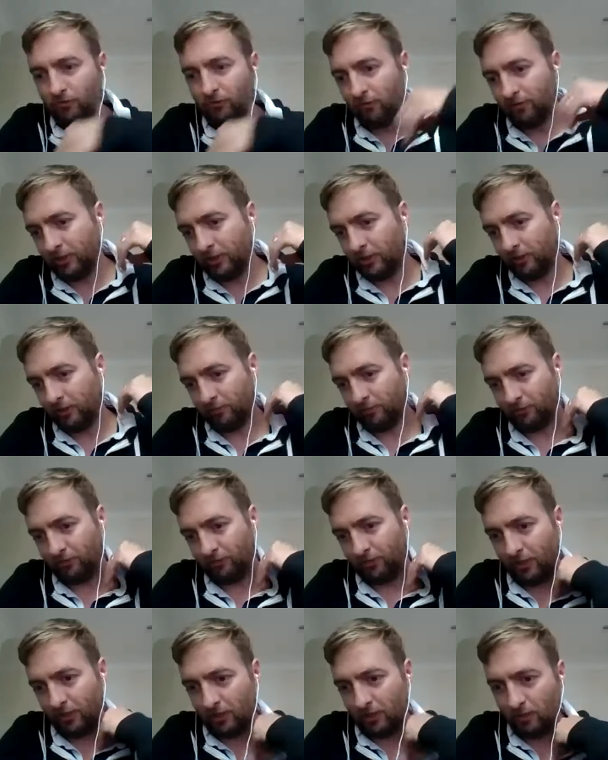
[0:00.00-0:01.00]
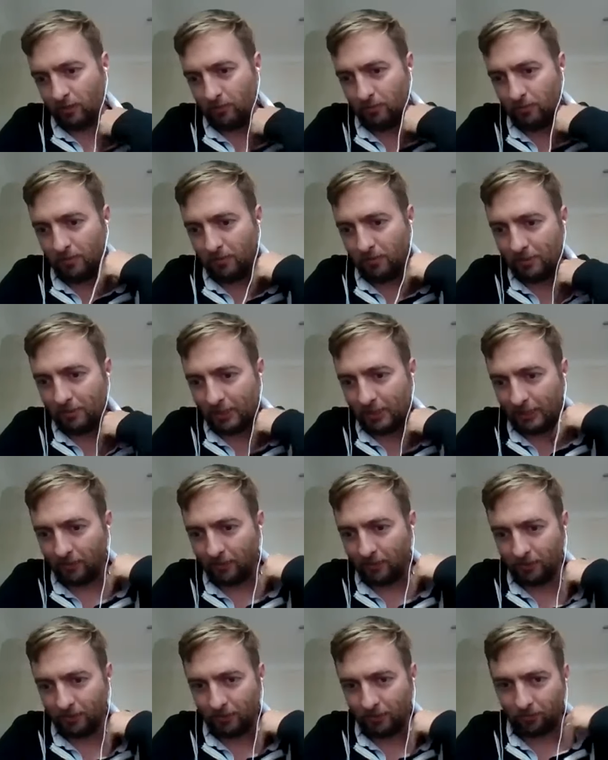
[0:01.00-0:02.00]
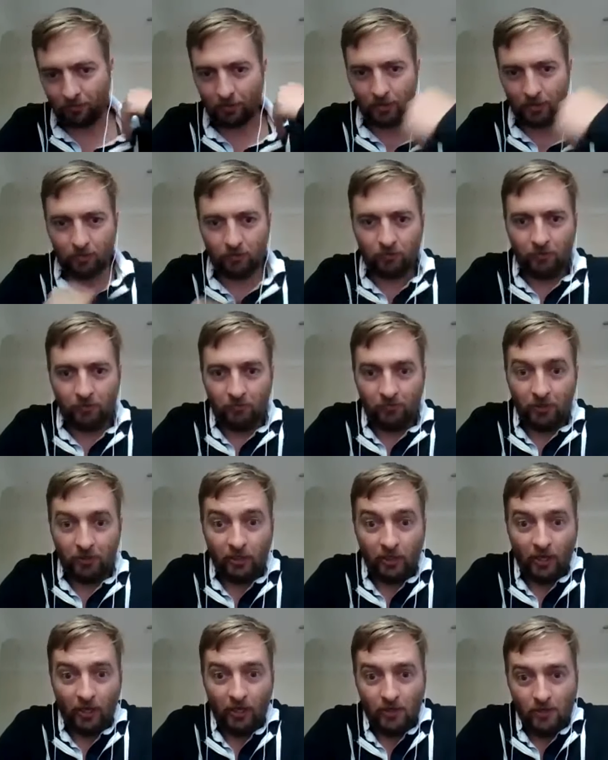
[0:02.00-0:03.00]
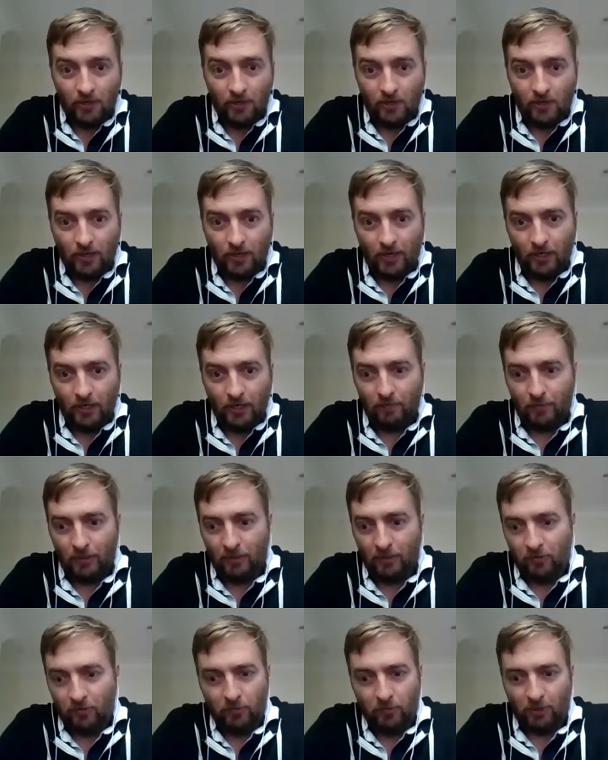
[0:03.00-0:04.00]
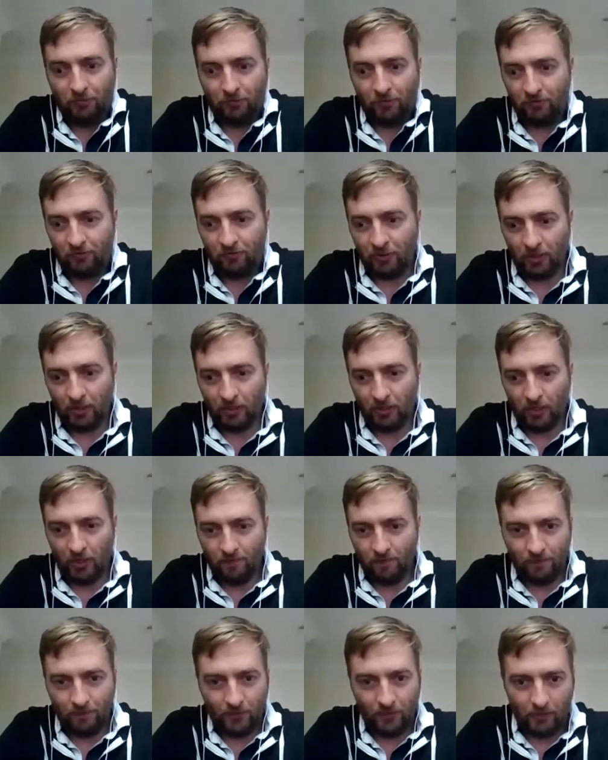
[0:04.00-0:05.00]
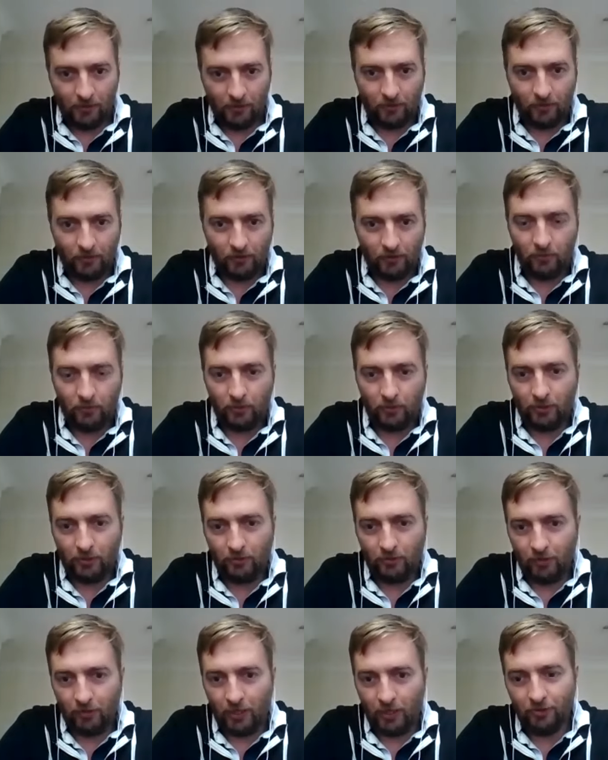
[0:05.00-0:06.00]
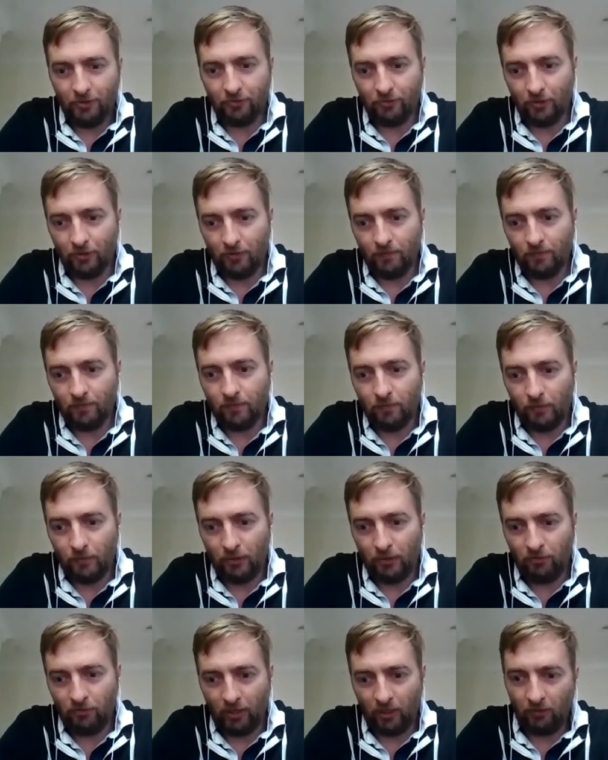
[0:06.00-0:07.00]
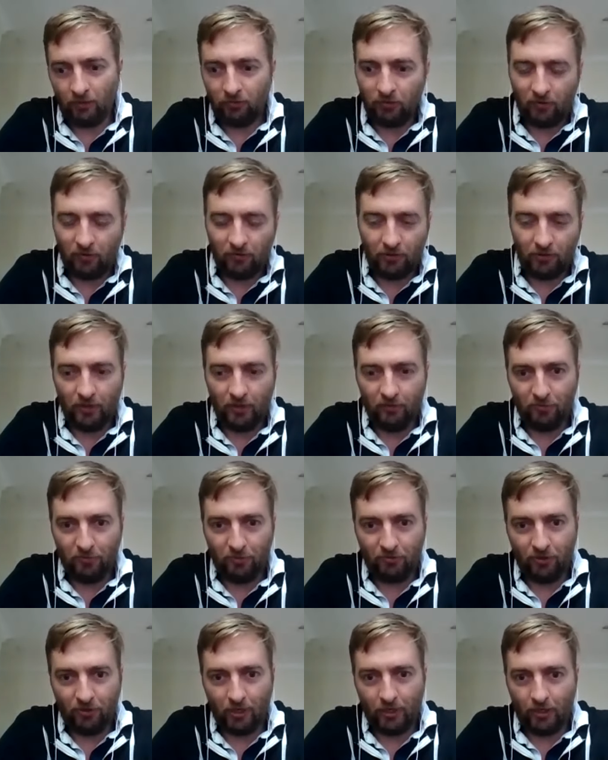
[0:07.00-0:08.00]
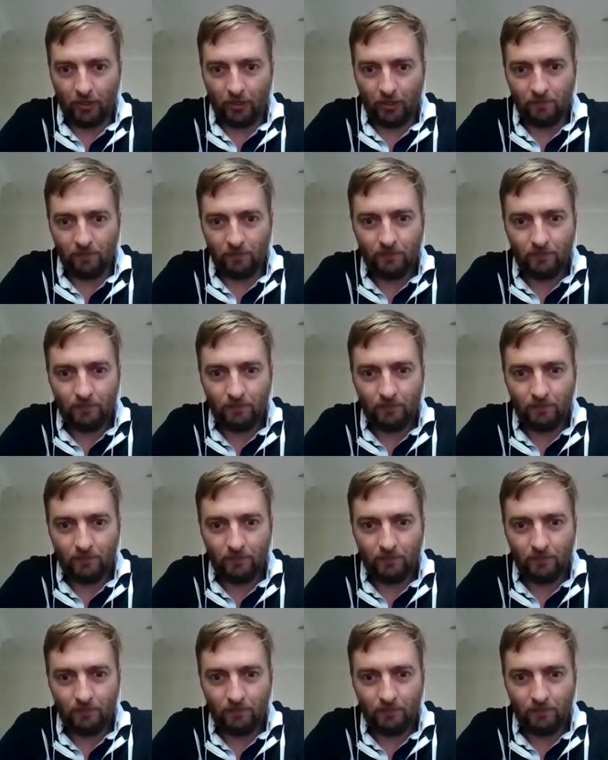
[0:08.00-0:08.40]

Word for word: seven and a half percent. Yeah, the minimum we allow on the site is 50k. Um, but if you pass 50k, then you can keep what you raise, and we take seven and a half percent of that.